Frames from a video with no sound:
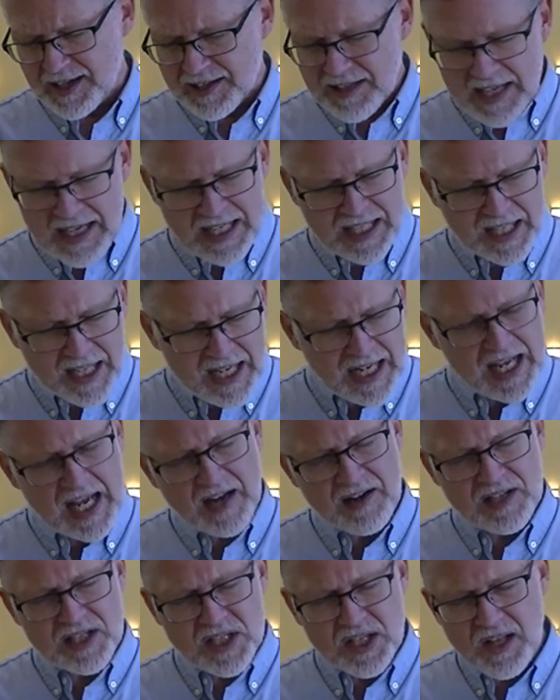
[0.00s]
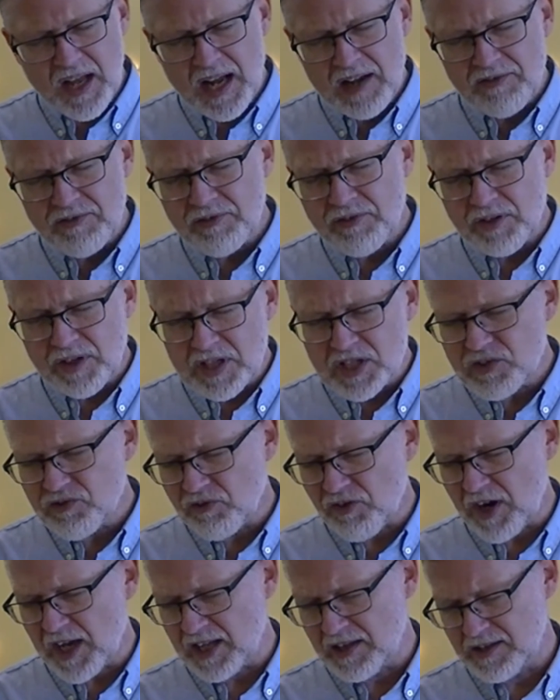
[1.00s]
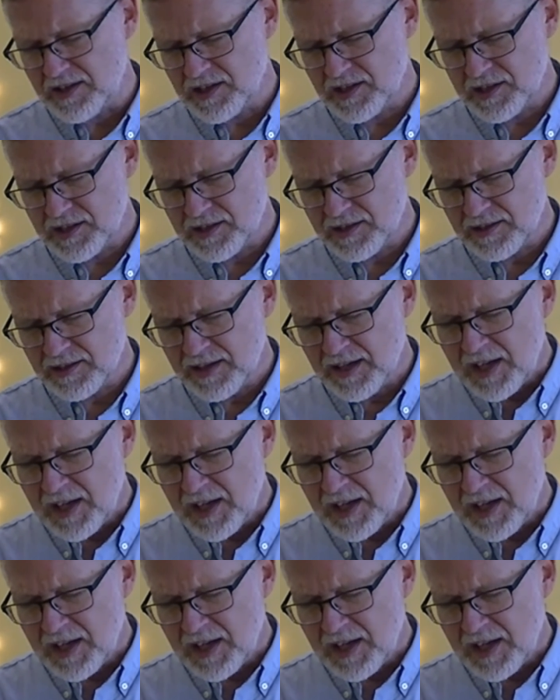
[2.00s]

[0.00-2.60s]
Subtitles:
than he laid down his life for his friends.